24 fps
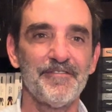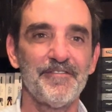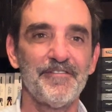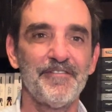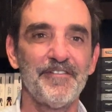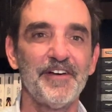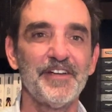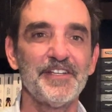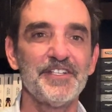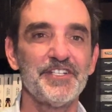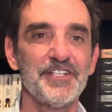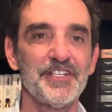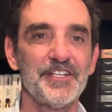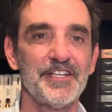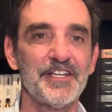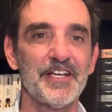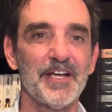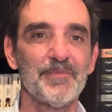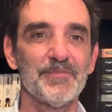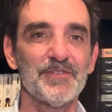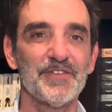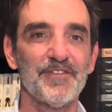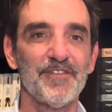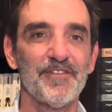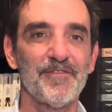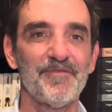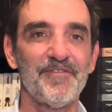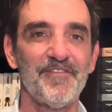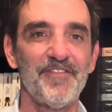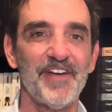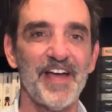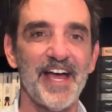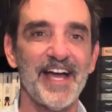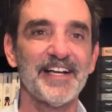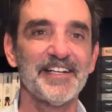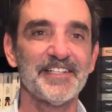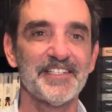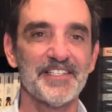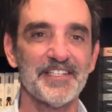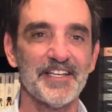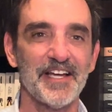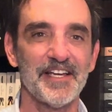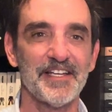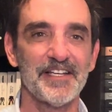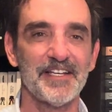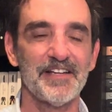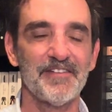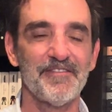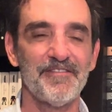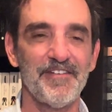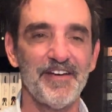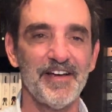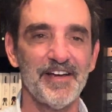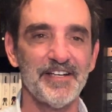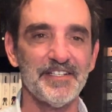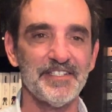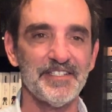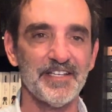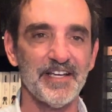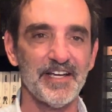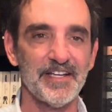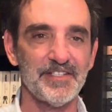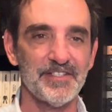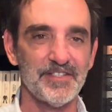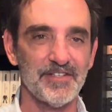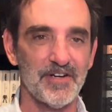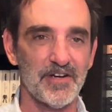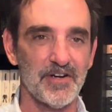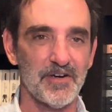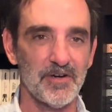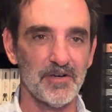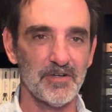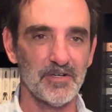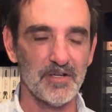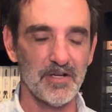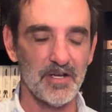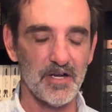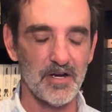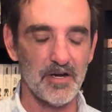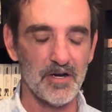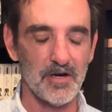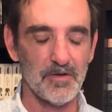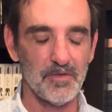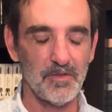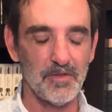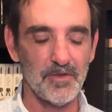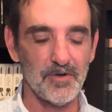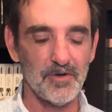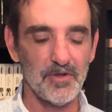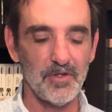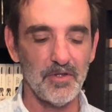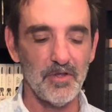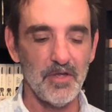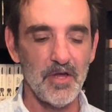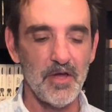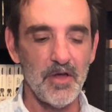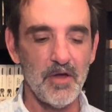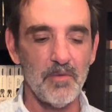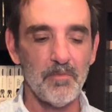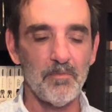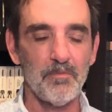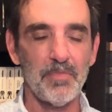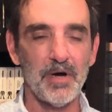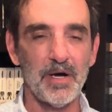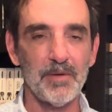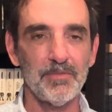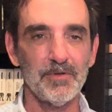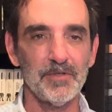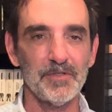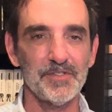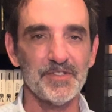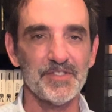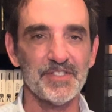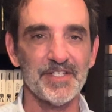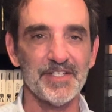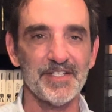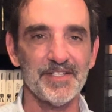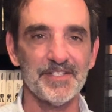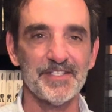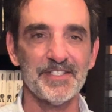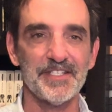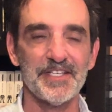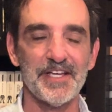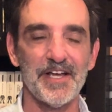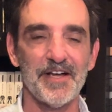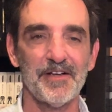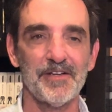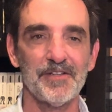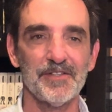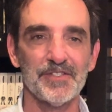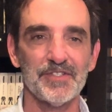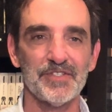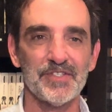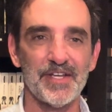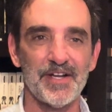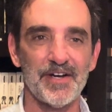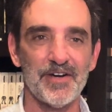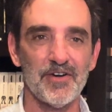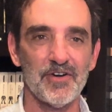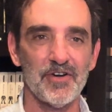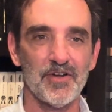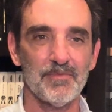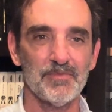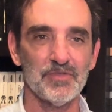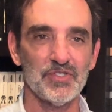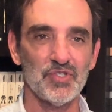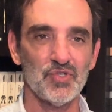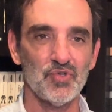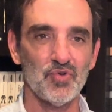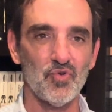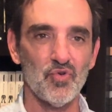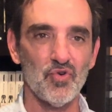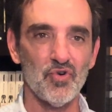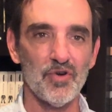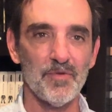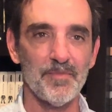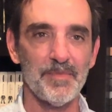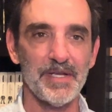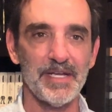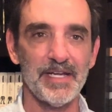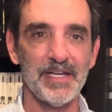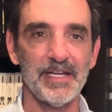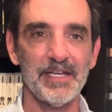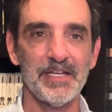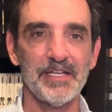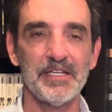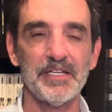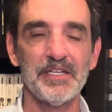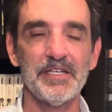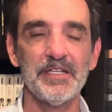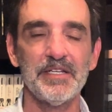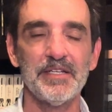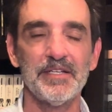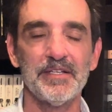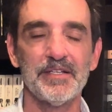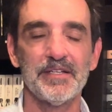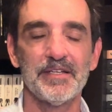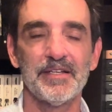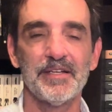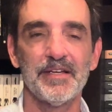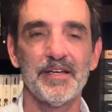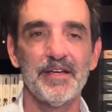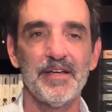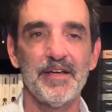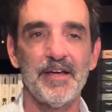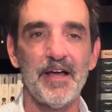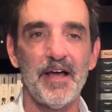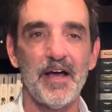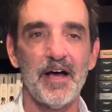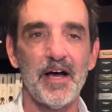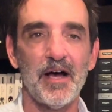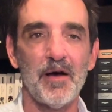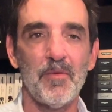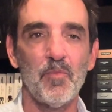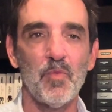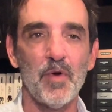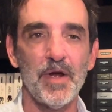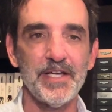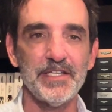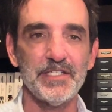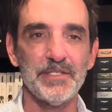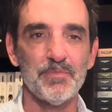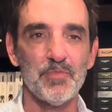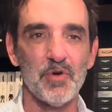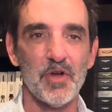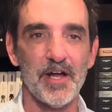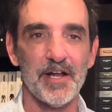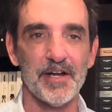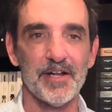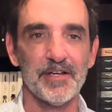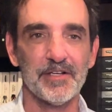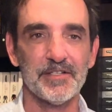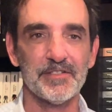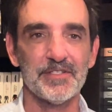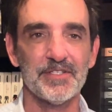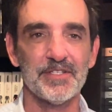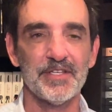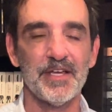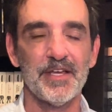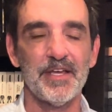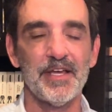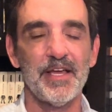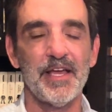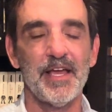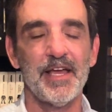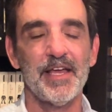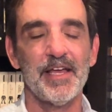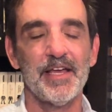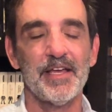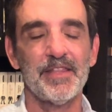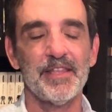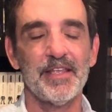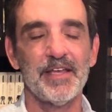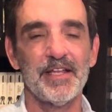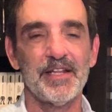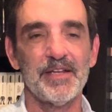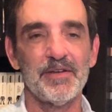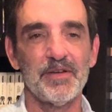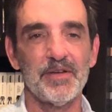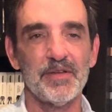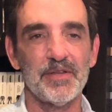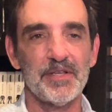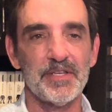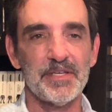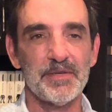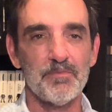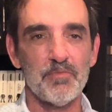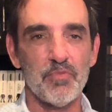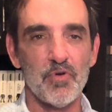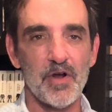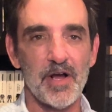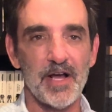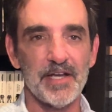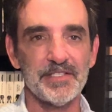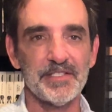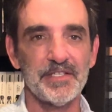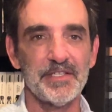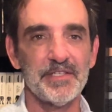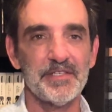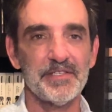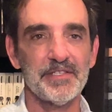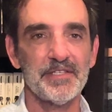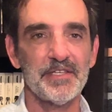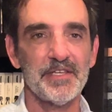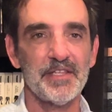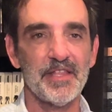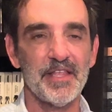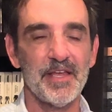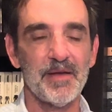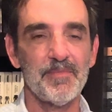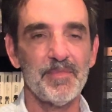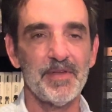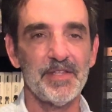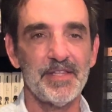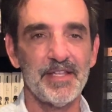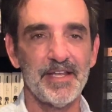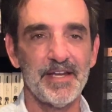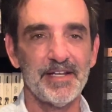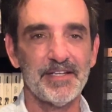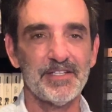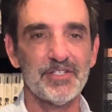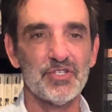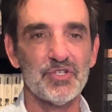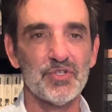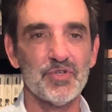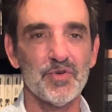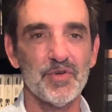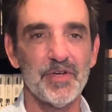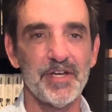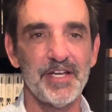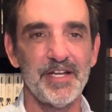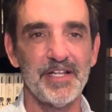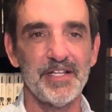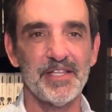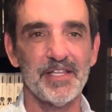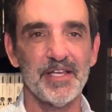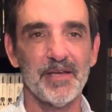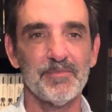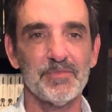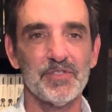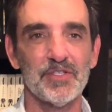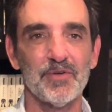Fudgy comes from phagocyte, and phagocytes are, are little bubbles in cells that are absorbing um, waste products and then processing them and then excreting them.